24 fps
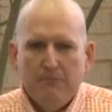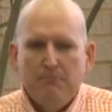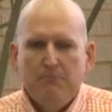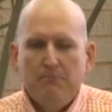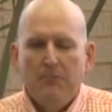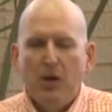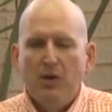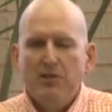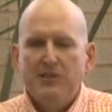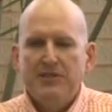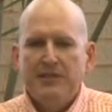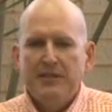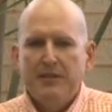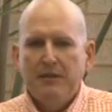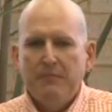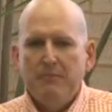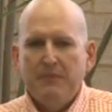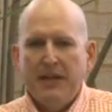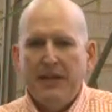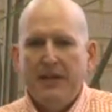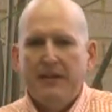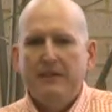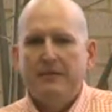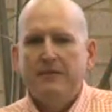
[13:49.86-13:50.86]
Most of the
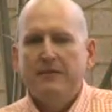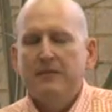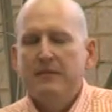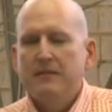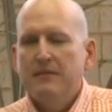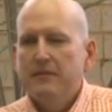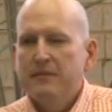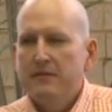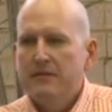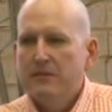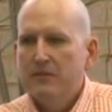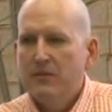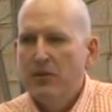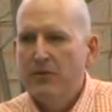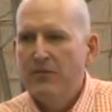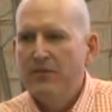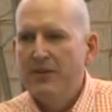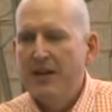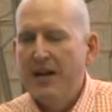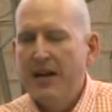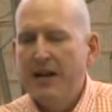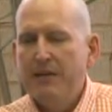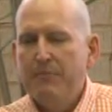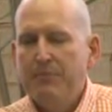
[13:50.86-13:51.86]
men,
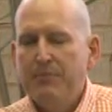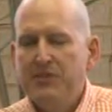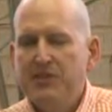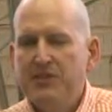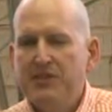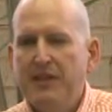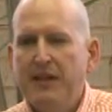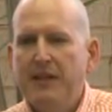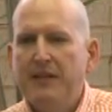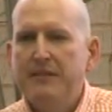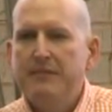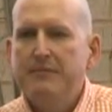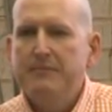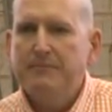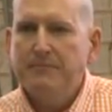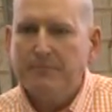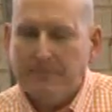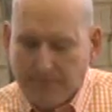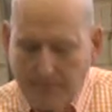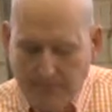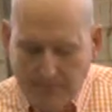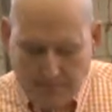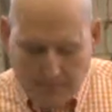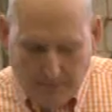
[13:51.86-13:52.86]
over 90%,
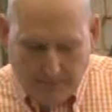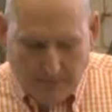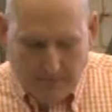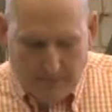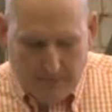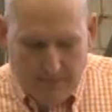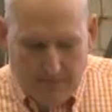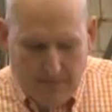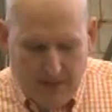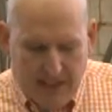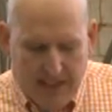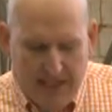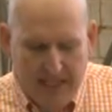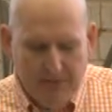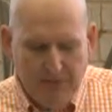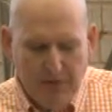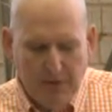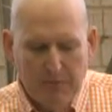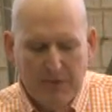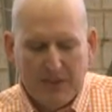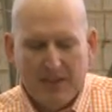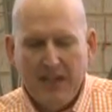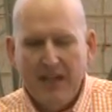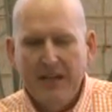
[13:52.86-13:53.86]
came
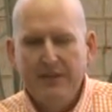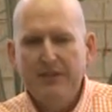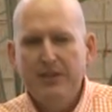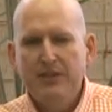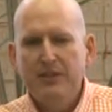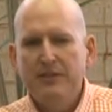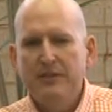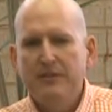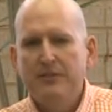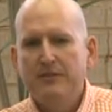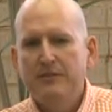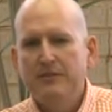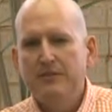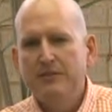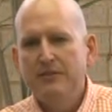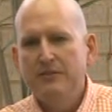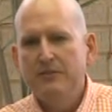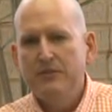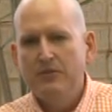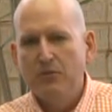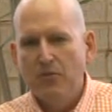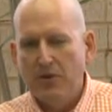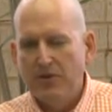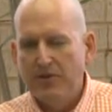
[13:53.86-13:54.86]
from 11
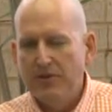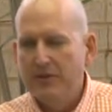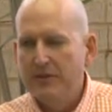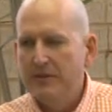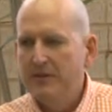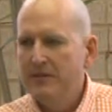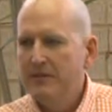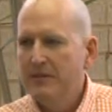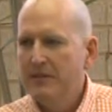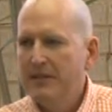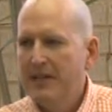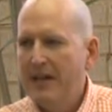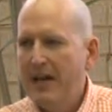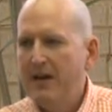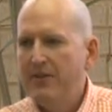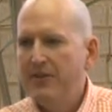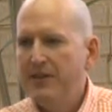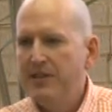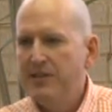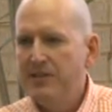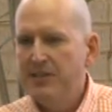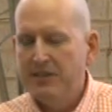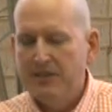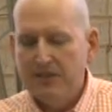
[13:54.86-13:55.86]
northern
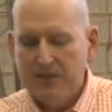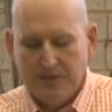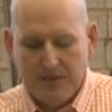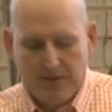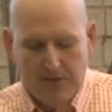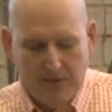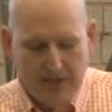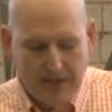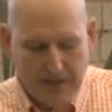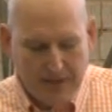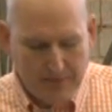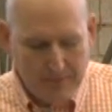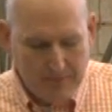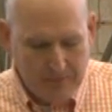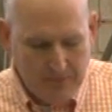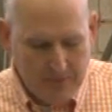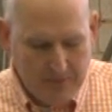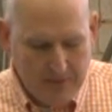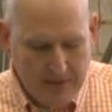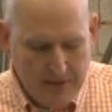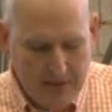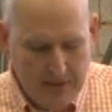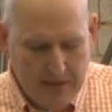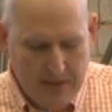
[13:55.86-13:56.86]
counties in Illinois.
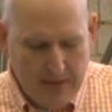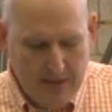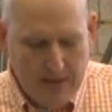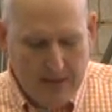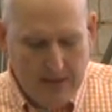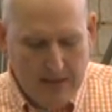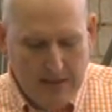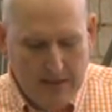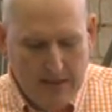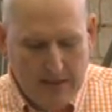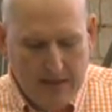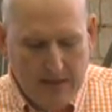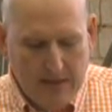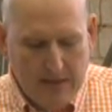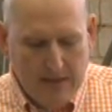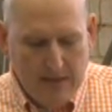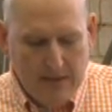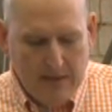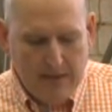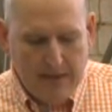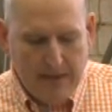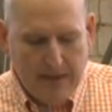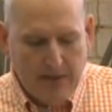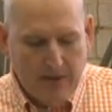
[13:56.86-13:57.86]

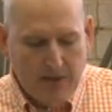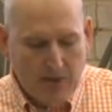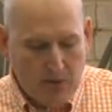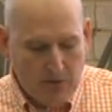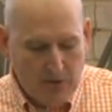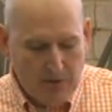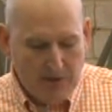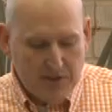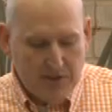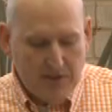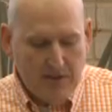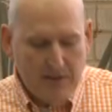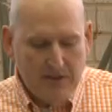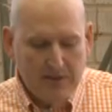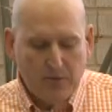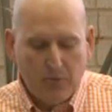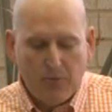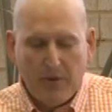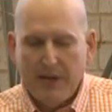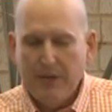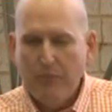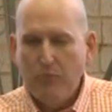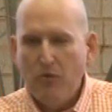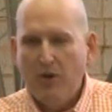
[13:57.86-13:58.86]
They were, of course, called
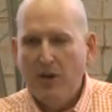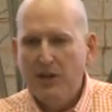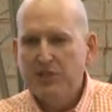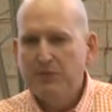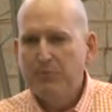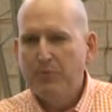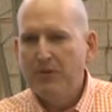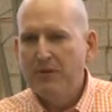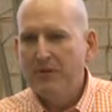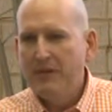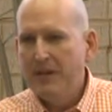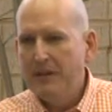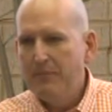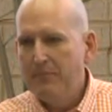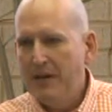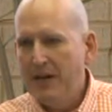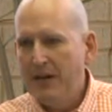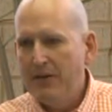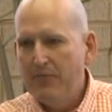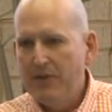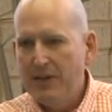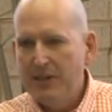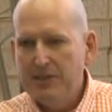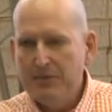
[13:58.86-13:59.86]
the Washburn Lead
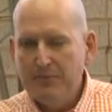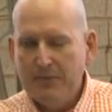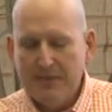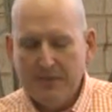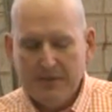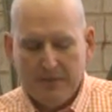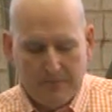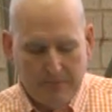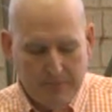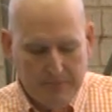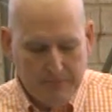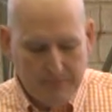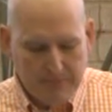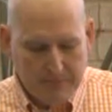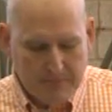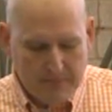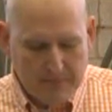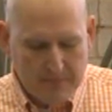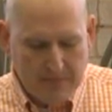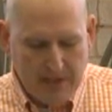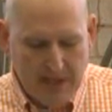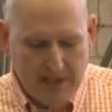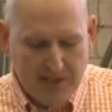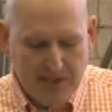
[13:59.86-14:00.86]
Mine Regiment,
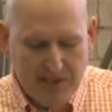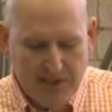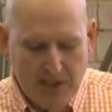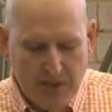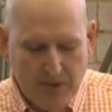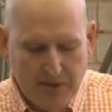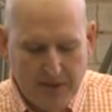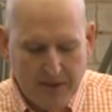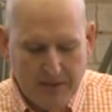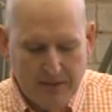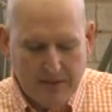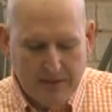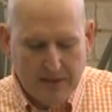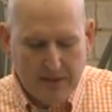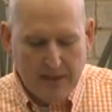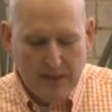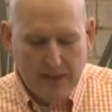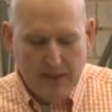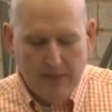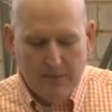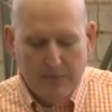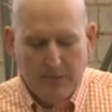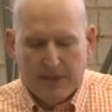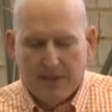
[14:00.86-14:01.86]
as noted,
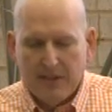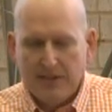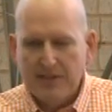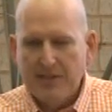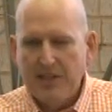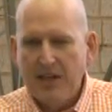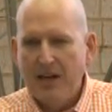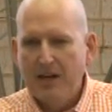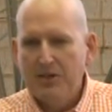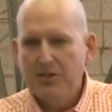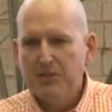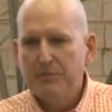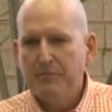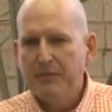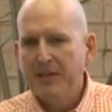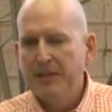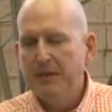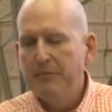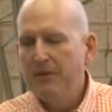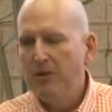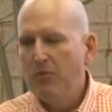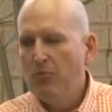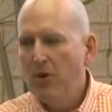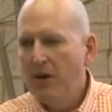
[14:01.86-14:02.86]
because Congressman
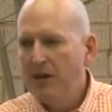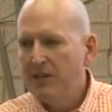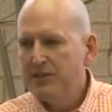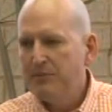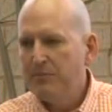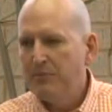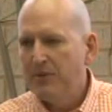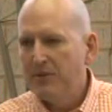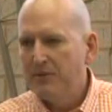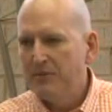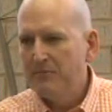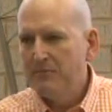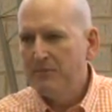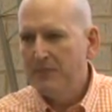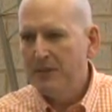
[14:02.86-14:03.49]
E.B. Washburn,